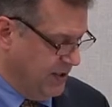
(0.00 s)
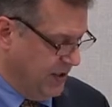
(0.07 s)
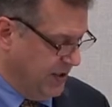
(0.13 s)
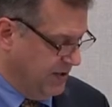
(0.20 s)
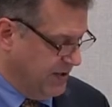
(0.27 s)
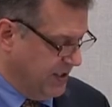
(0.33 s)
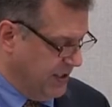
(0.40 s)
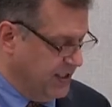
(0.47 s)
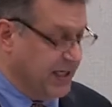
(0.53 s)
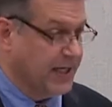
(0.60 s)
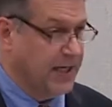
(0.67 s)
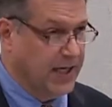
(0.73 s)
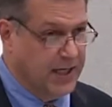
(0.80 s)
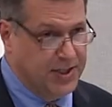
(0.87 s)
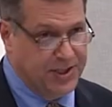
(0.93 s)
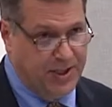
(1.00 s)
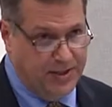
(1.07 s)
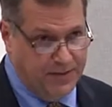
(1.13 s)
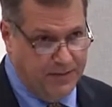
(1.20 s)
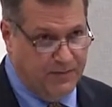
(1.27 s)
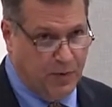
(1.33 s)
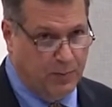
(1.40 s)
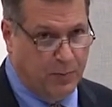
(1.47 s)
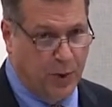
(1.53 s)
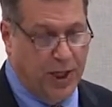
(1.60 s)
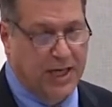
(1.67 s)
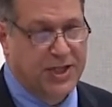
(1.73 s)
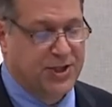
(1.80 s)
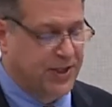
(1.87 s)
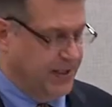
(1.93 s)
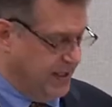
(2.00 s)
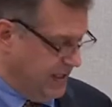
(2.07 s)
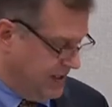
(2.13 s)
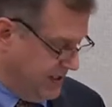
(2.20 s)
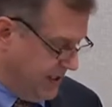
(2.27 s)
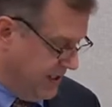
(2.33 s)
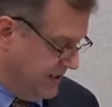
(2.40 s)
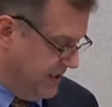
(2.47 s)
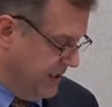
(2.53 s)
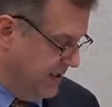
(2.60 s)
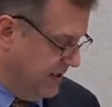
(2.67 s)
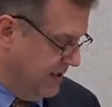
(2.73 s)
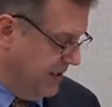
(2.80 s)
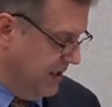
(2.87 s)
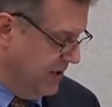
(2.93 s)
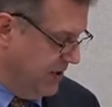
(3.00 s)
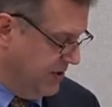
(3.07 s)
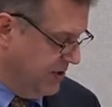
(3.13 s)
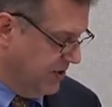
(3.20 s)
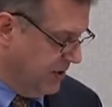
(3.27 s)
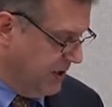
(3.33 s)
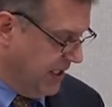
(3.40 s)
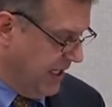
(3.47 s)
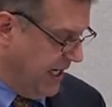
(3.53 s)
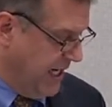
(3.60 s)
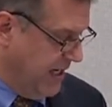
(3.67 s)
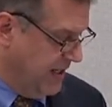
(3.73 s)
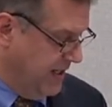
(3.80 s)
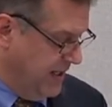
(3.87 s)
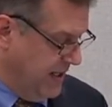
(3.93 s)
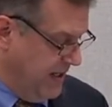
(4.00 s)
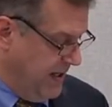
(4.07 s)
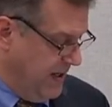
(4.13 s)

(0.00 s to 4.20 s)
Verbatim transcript: You can use any technology production that, that, you're looking at.